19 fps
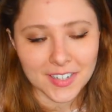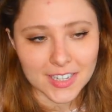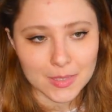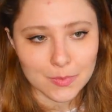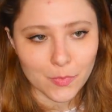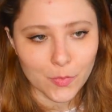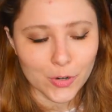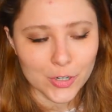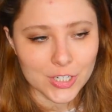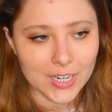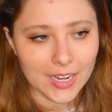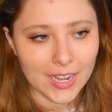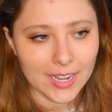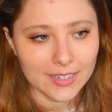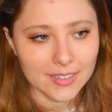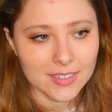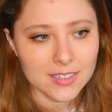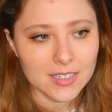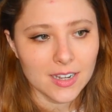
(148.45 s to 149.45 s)
Gods before, she
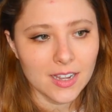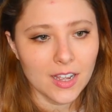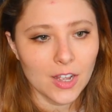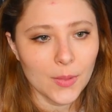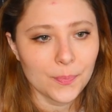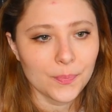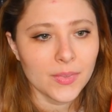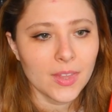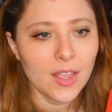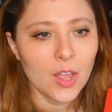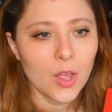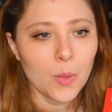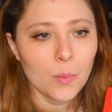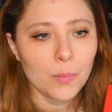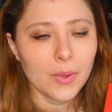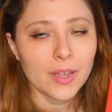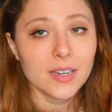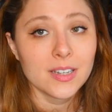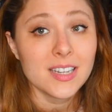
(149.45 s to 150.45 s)
hadn't, um,
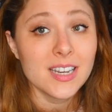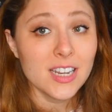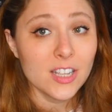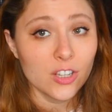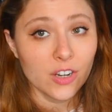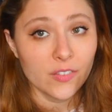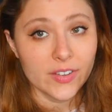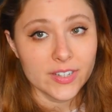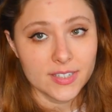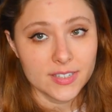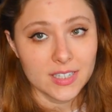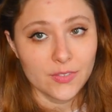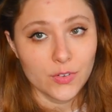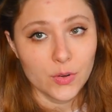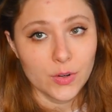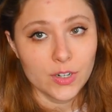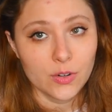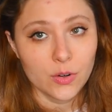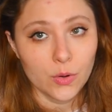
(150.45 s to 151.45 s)
but neither of us has ever
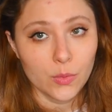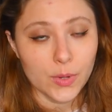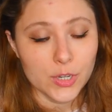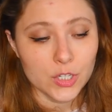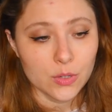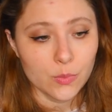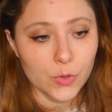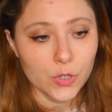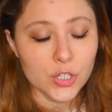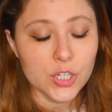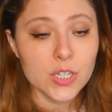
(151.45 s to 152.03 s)
read Norwegian Wood.